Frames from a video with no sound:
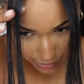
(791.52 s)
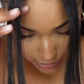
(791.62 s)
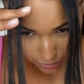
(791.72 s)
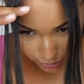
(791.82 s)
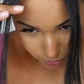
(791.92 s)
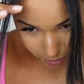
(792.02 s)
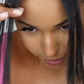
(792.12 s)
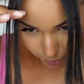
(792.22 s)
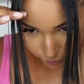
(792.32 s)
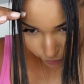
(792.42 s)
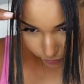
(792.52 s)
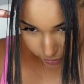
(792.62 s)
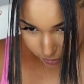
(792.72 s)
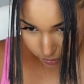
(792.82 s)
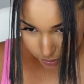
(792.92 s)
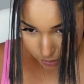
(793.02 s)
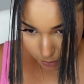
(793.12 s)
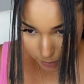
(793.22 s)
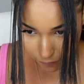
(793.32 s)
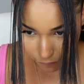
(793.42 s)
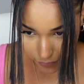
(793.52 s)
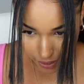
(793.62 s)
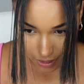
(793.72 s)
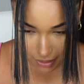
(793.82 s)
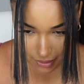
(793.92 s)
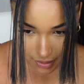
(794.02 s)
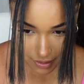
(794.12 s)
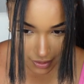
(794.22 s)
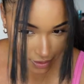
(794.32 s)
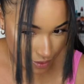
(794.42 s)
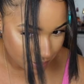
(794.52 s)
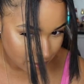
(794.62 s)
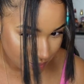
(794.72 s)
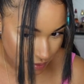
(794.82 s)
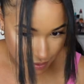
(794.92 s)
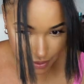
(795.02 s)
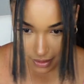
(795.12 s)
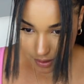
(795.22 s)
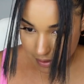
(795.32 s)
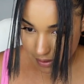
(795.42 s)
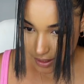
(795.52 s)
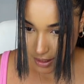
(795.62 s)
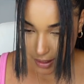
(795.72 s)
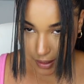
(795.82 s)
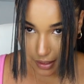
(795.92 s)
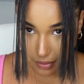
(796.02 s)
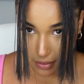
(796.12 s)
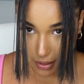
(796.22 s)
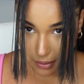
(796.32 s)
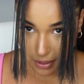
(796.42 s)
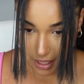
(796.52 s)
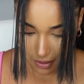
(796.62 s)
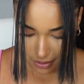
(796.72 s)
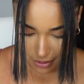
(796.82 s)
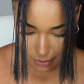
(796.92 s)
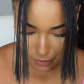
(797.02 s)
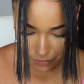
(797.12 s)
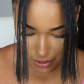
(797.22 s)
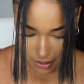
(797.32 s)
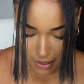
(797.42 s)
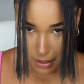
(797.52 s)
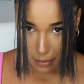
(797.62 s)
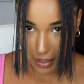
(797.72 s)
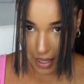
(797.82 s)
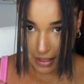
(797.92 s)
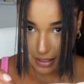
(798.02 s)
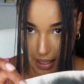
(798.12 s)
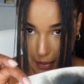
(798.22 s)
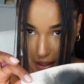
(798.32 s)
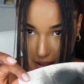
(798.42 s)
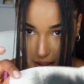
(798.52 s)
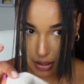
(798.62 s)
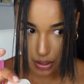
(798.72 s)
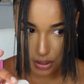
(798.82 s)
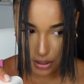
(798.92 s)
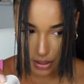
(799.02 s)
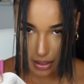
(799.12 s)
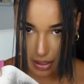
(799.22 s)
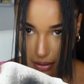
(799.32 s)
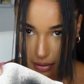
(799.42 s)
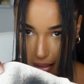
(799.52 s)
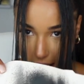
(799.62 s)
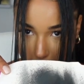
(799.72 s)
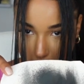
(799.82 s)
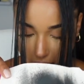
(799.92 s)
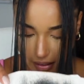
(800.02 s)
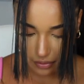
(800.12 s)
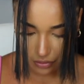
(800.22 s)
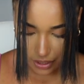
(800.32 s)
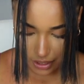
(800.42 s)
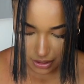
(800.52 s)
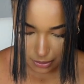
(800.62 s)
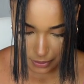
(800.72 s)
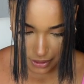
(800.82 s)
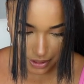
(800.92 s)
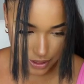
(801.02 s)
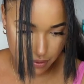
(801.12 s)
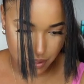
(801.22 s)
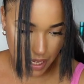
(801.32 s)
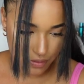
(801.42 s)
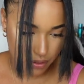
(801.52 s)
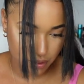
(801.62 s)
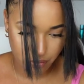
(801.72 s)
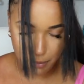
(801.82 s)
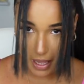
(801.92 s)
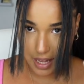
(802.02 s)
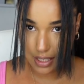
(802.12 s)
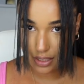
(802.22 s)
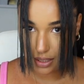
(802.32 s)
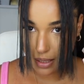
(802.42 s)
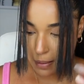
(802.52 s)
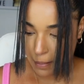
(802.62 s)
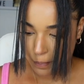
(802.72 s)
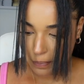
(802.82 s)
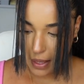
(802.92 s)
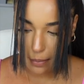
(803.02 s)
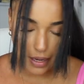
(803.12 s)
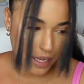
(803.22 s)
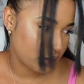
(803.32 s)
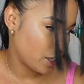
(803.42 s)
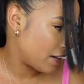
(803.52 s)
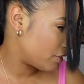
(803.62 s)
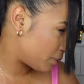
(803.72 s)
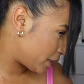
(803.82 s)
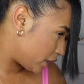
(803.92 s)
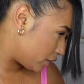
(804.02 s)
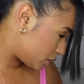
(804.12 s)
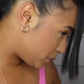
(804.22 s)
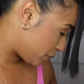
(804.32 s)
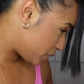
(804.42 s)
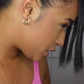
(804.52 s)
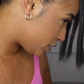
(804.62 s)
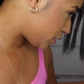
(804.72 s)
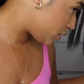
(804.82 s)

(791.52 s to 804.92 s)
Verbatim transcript: it to dry before it goes on my face because I definitely want to have this on my face but yeah this time I just used the little like cotton thing just because I didn't want to have it all over my hands but I do have on my nails but I'm just going to